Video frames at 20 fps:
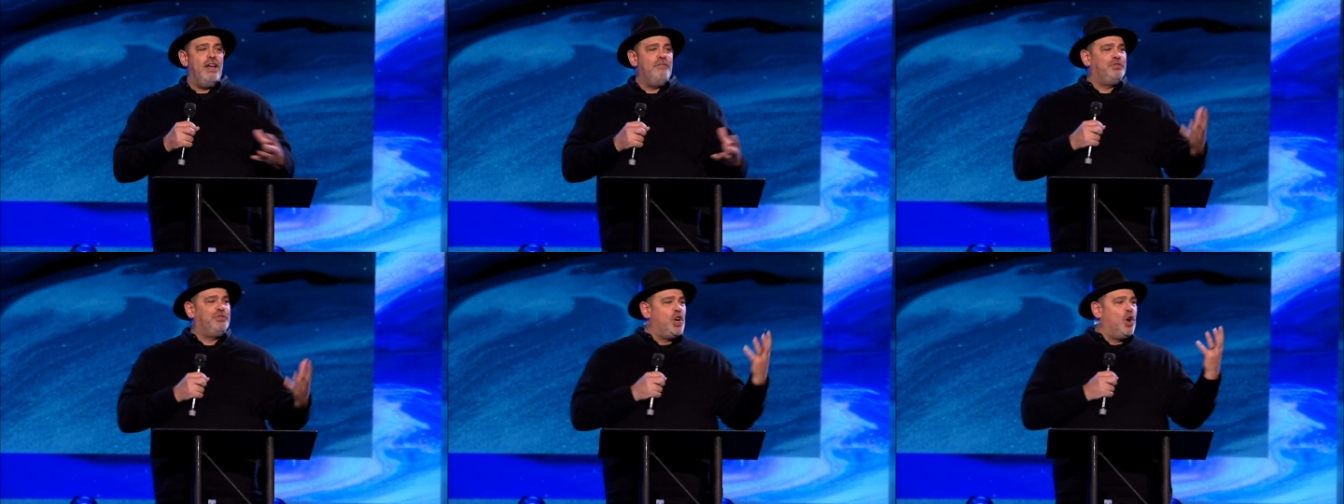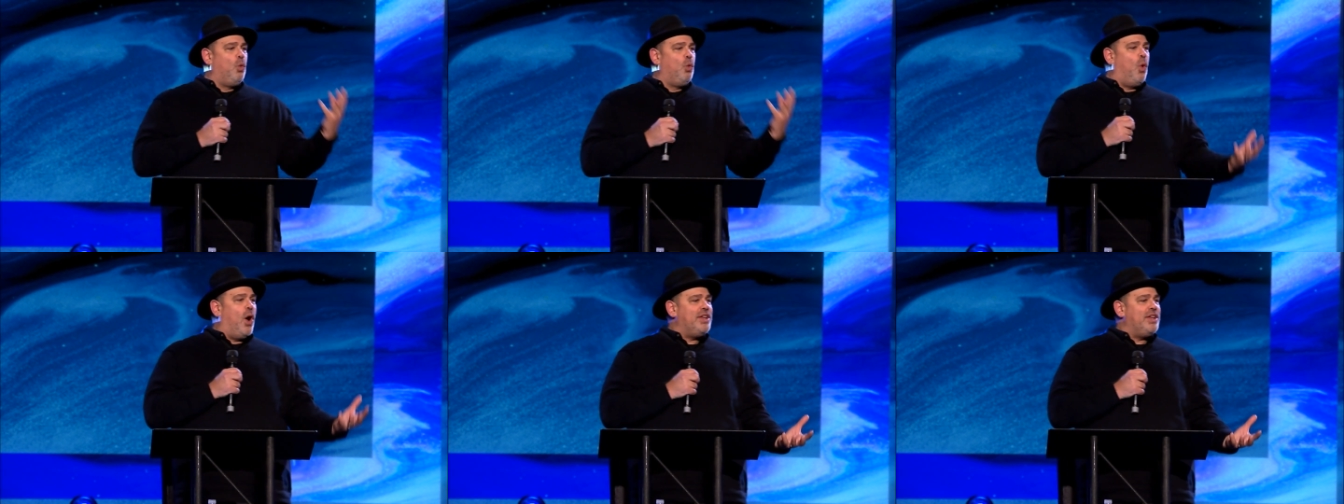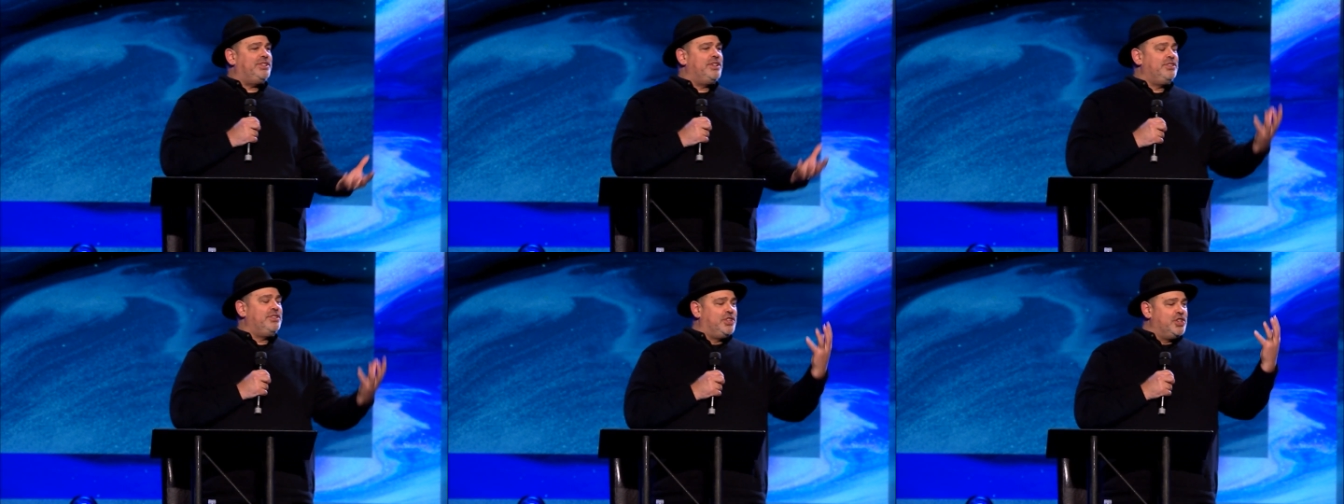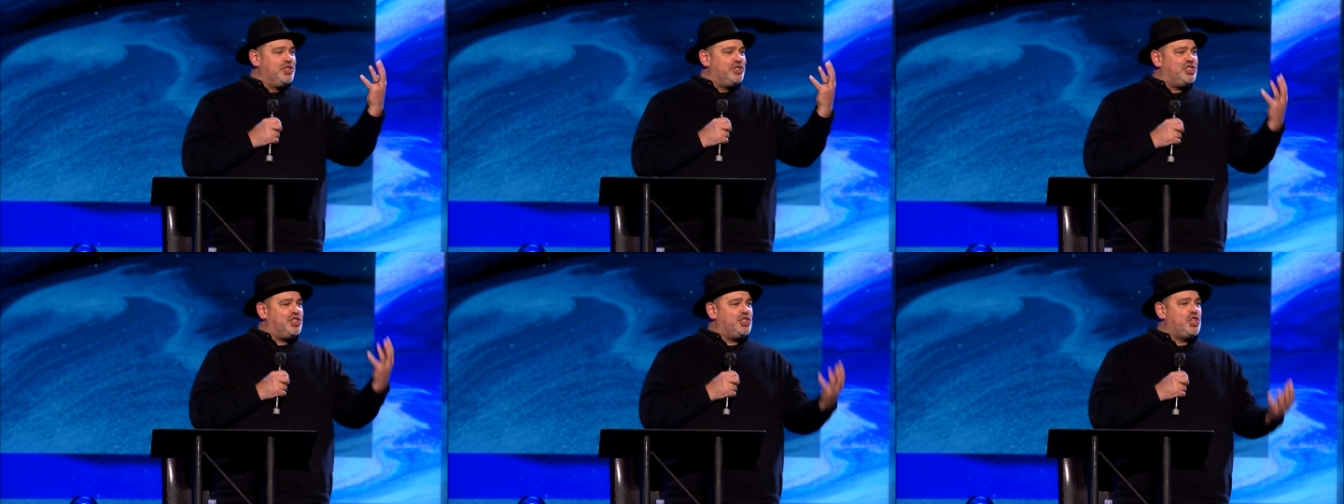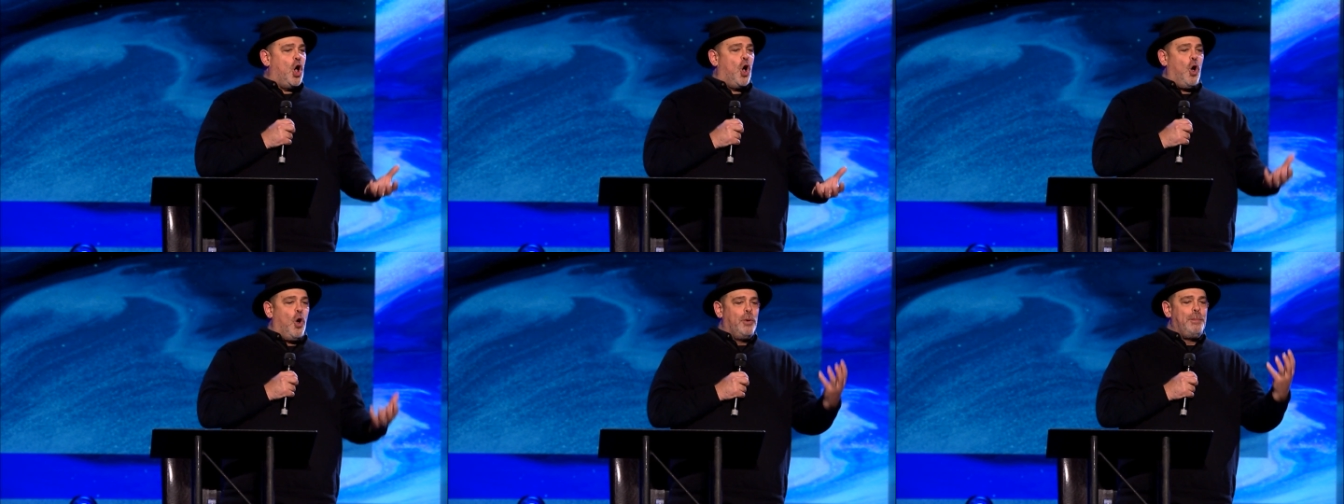if there wasn't the
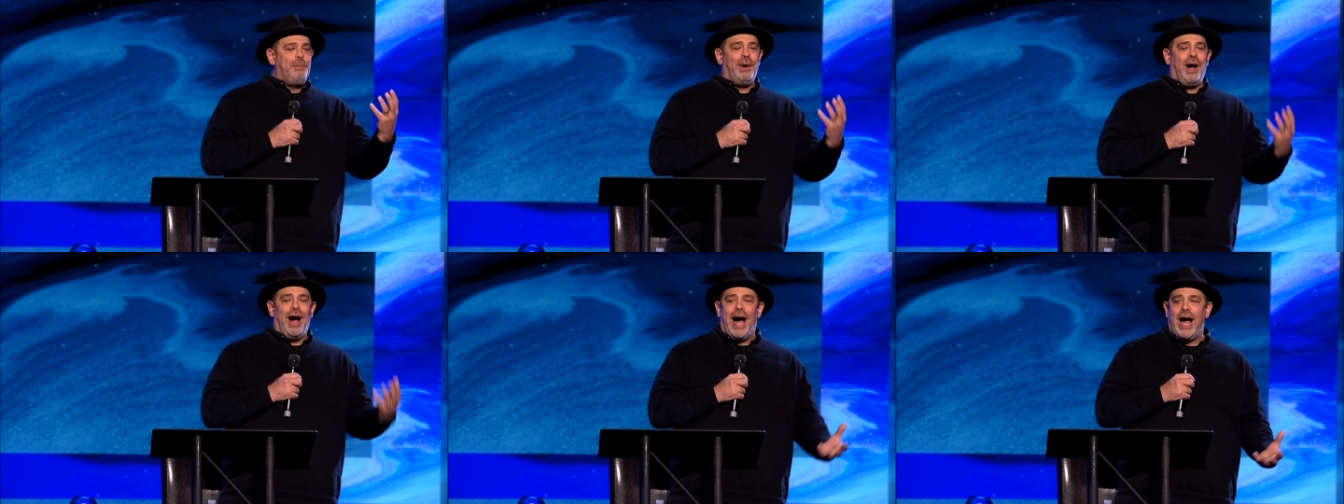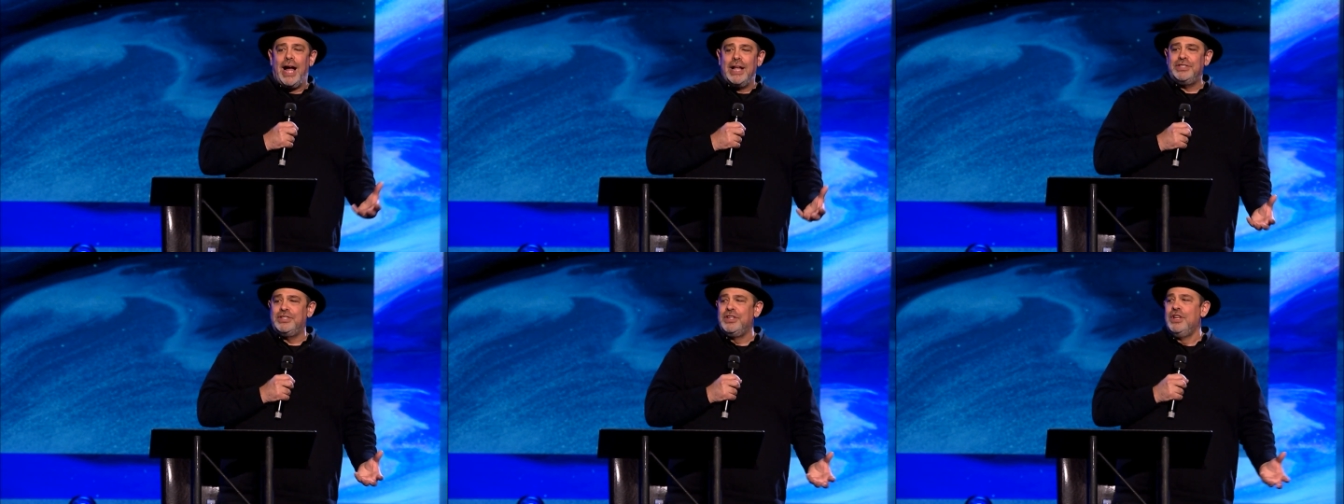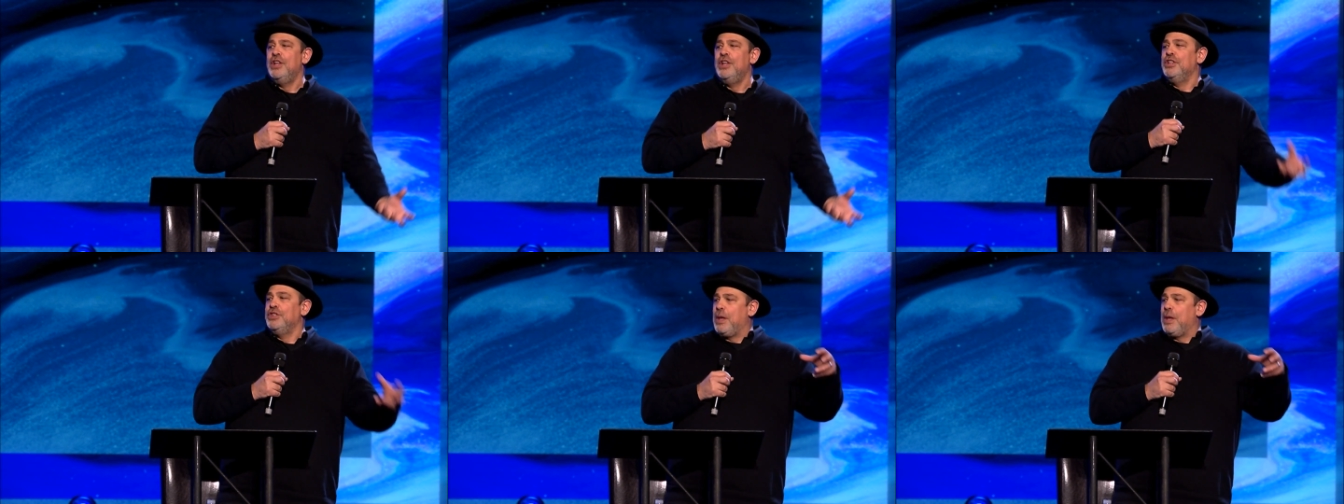stone pots